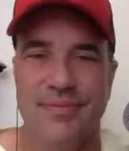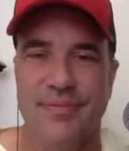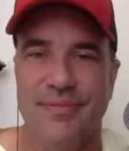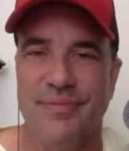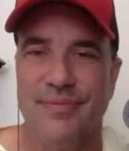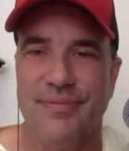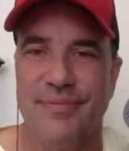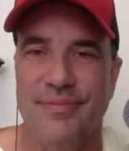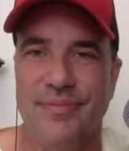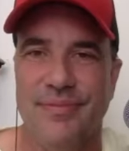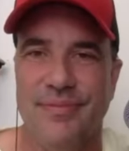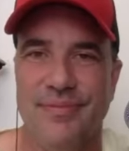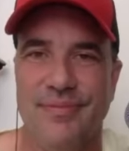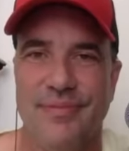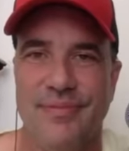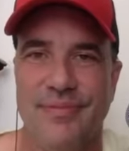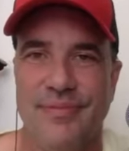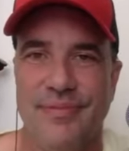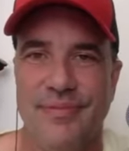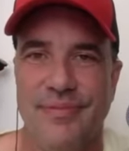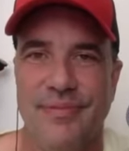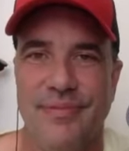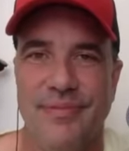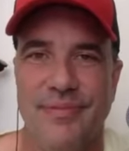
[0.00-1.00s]

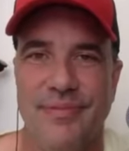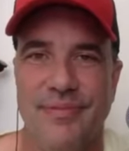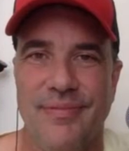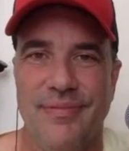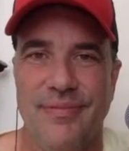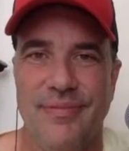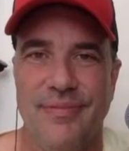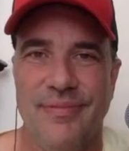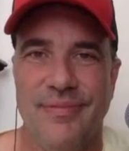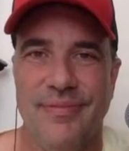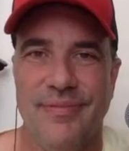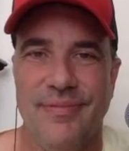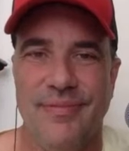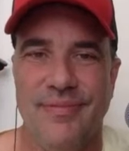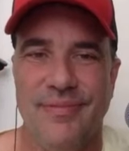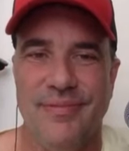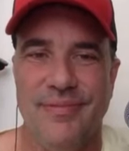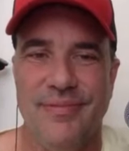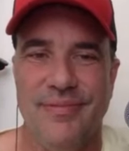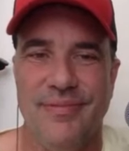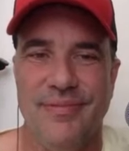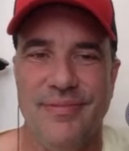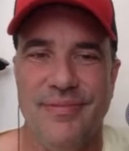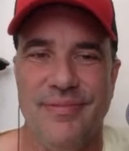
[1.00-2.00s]

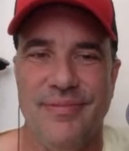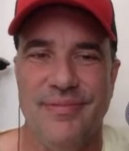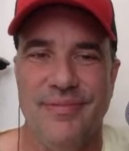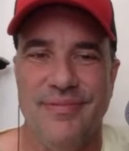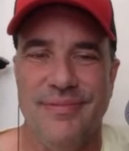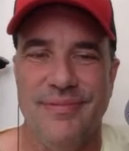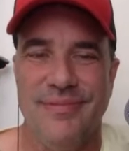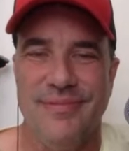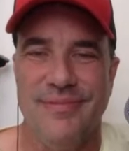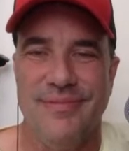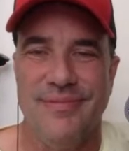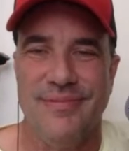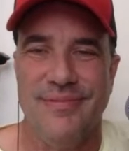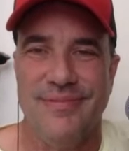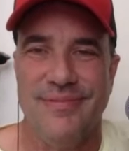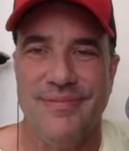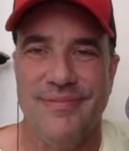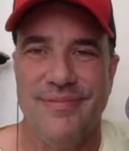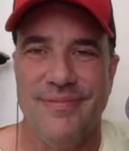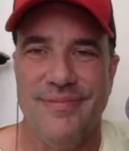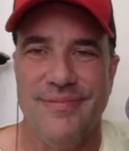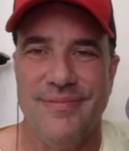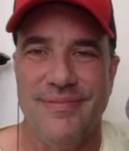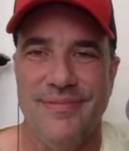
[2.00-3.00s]

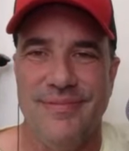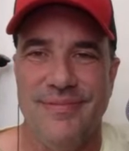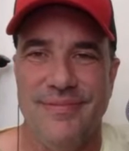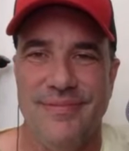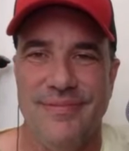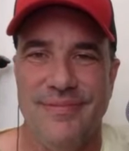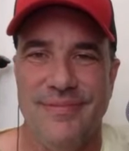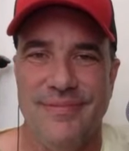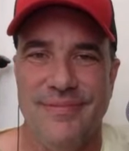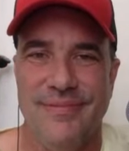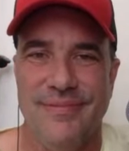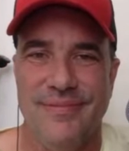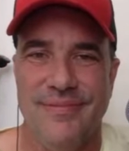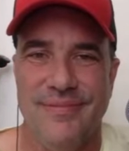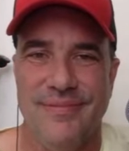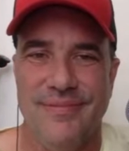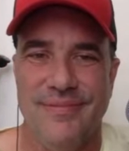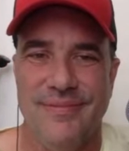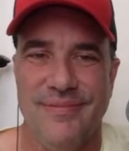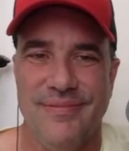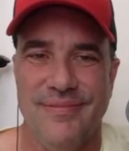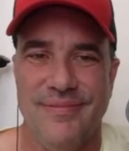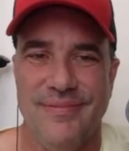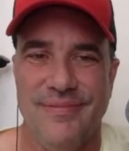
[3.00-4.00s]

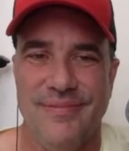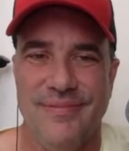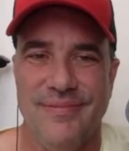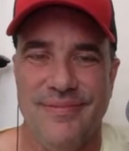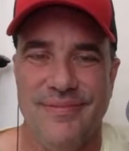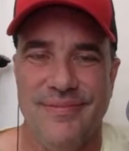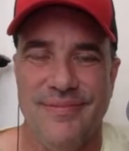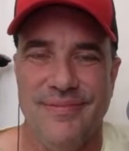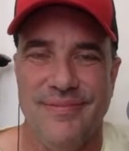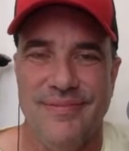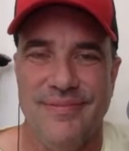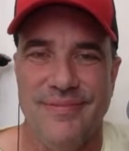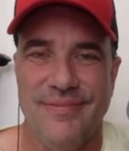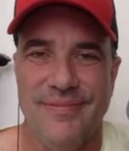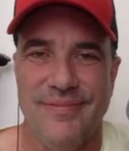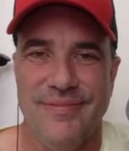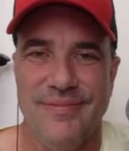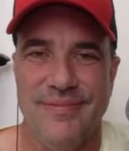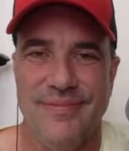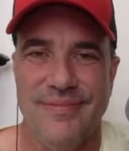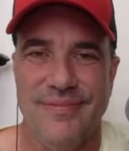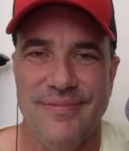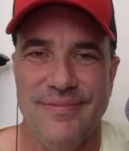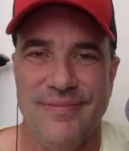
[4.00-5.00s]

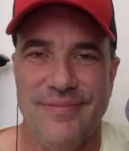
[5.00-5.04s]
This person isn't speaking.